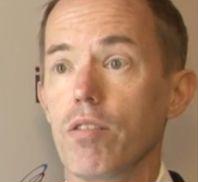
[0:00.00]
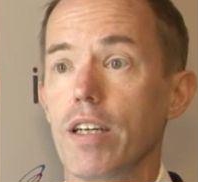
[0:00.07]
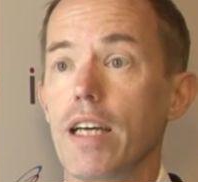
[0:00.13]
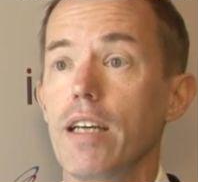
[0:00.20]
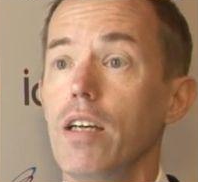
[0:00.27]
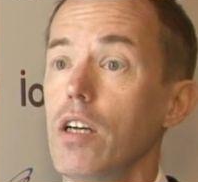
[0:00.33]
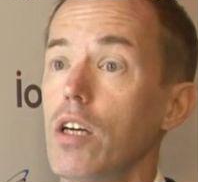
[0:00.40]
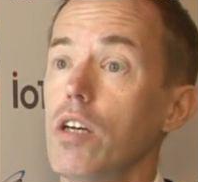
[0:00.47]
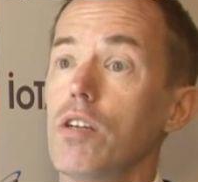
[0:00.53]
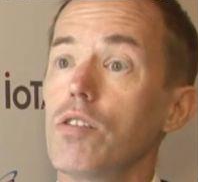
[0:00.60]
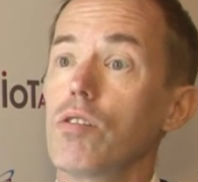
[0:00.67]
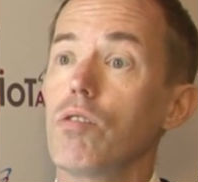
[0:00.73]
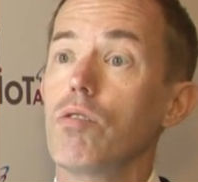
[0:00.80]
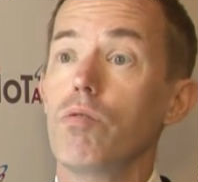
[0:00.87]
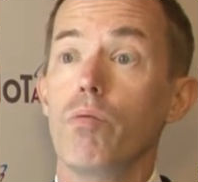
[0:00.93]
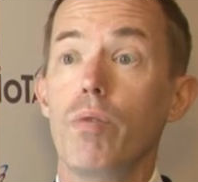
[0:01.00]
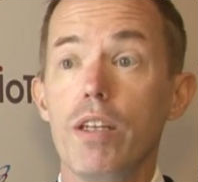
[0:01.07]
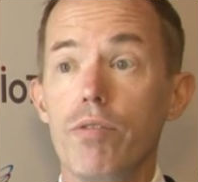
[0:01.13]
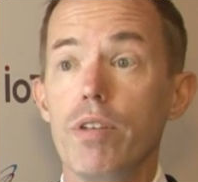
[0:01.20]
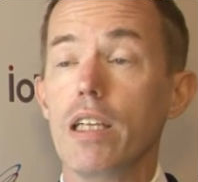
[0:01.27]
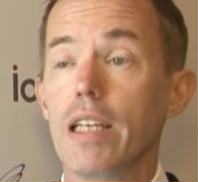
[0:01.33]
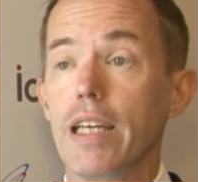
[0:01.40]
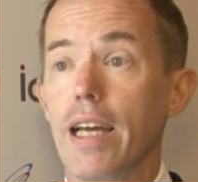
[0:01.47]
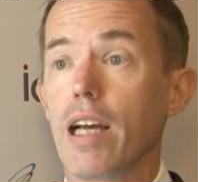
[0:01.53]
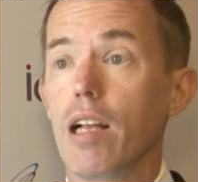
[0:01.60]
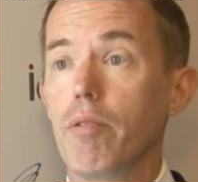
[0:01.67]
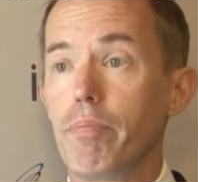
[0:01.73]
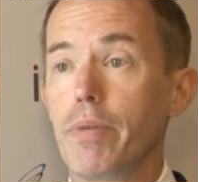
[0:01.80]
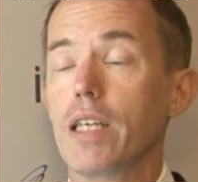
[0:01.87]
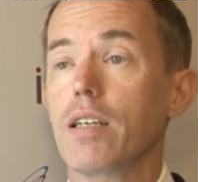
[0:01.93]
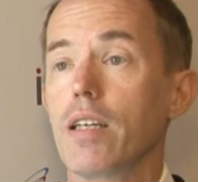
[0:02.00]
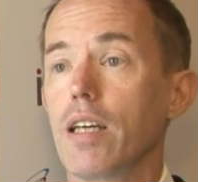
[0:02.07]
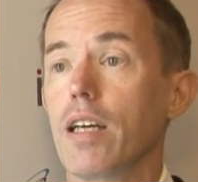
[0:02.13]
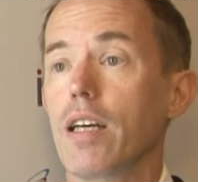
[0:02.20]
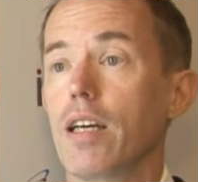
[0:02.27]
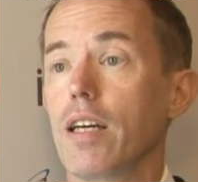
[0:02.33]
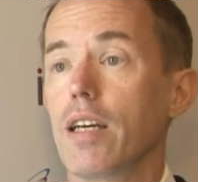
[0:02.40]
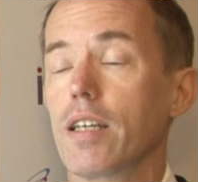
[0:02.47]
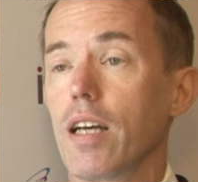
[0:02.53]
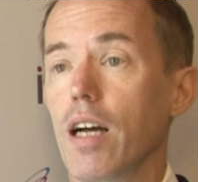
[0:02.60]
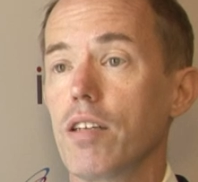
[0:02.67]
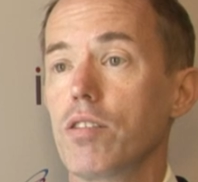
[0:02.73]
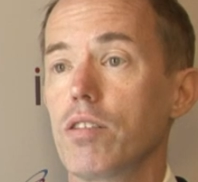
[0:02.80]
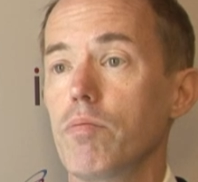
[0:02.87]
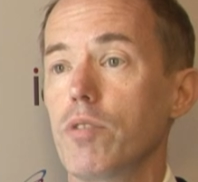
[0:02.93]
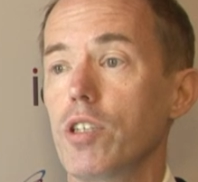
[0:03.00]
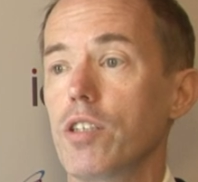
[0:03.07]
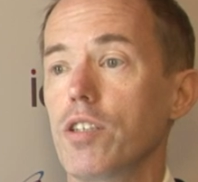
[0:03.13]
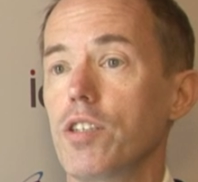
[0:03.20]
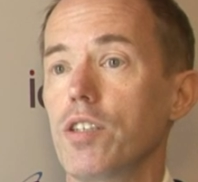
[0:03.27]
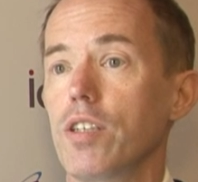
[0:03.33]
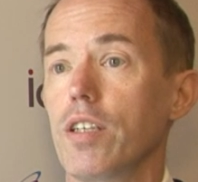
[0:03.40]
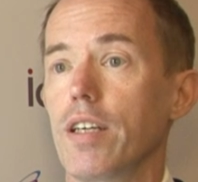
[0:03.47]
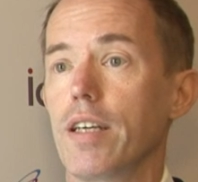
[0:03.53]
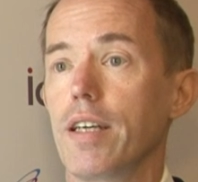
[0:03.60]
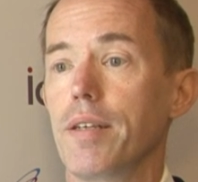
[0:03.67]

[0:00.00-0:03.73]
Okay, so we're really helping customers